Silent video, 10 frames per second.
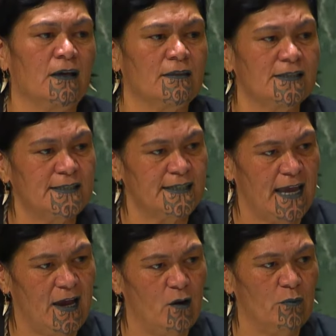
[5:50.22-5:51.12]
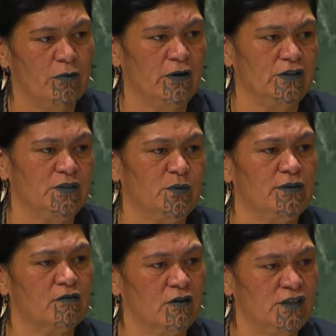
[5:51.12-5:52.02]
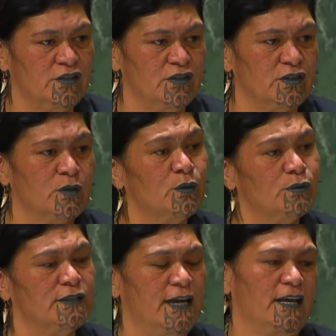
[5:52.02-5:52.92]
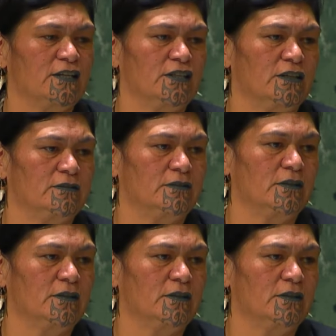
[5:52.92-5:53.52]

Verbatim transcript: This is our approach with the Christchurch call to action